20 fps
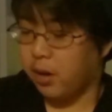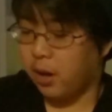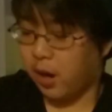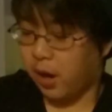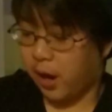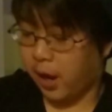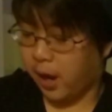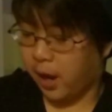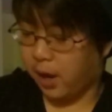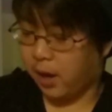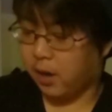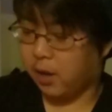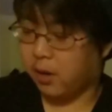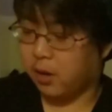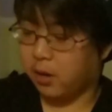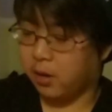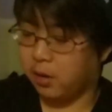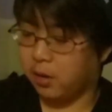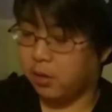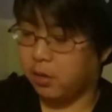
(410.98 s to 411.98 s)

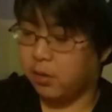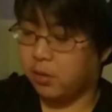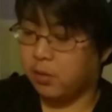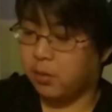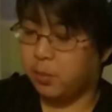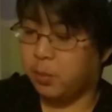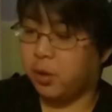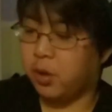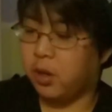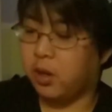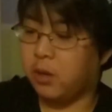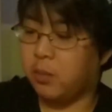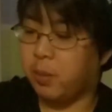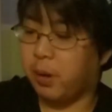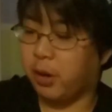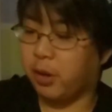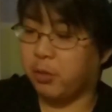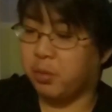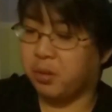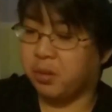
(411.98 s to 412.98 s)
And to put on a
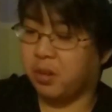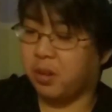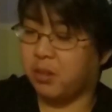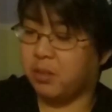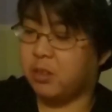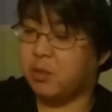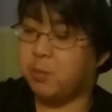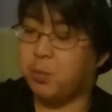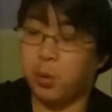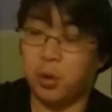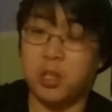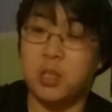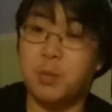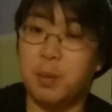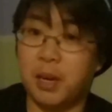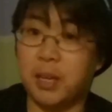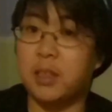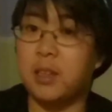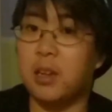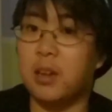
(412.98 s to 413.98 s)
bigger
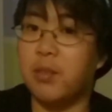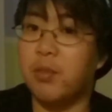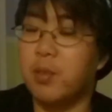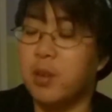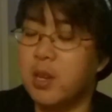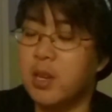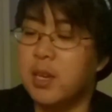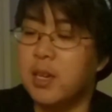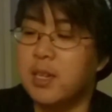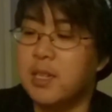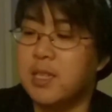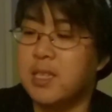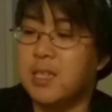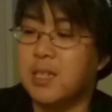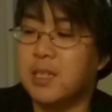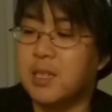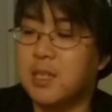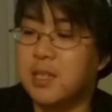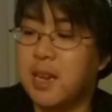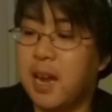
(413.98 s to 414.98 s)
perspective,
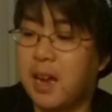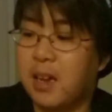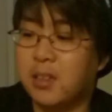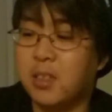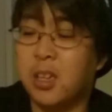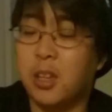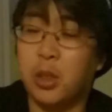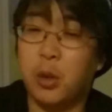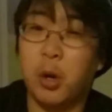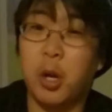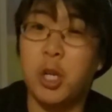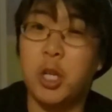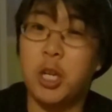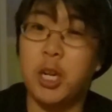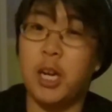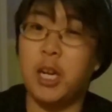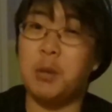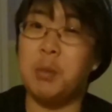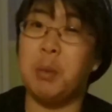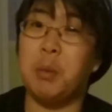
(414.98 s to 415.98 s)

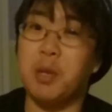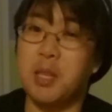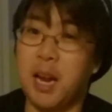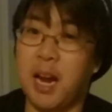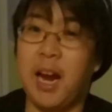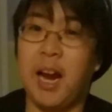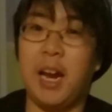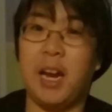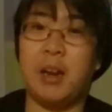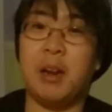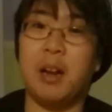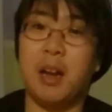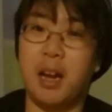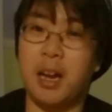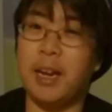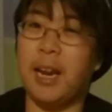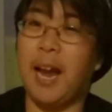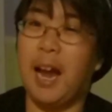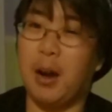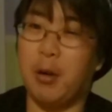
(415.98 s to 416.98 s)
6,390 people die
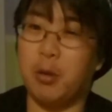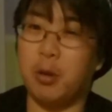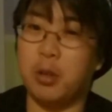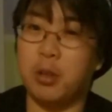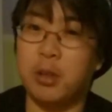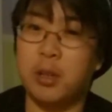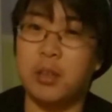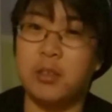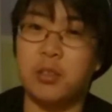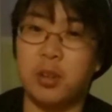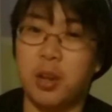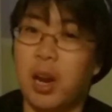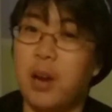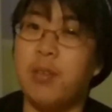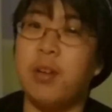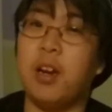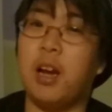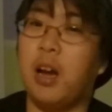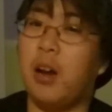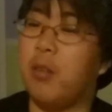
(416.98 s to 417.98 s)
an hour. So
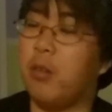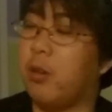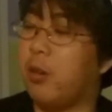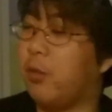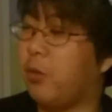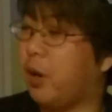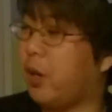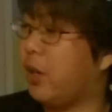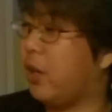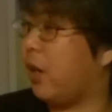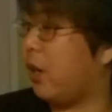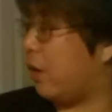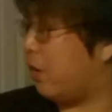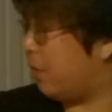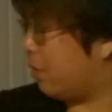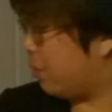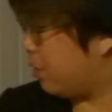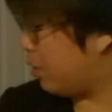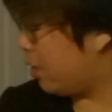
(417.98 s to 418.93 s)
every hour right now,